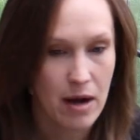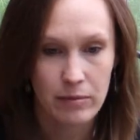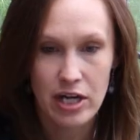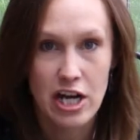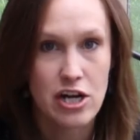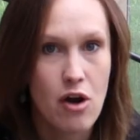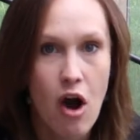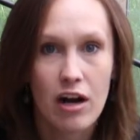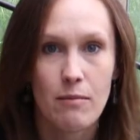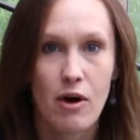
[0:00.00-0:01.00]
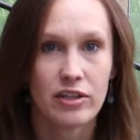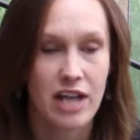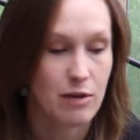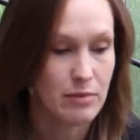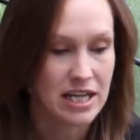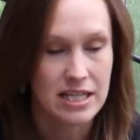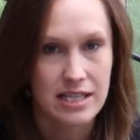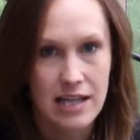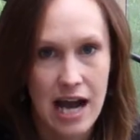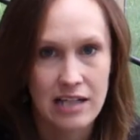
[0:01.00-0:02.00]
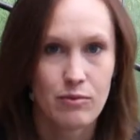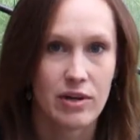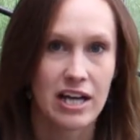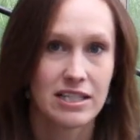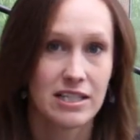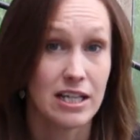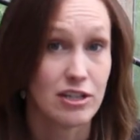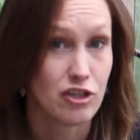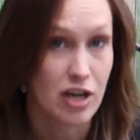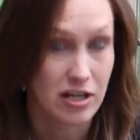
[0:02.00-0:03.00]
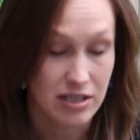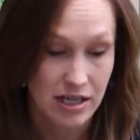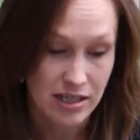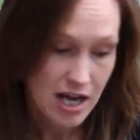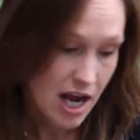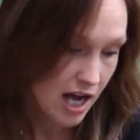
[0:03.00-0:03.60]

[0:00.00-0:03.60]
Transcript: I'm gonna knock them all down because that's what I see as justice.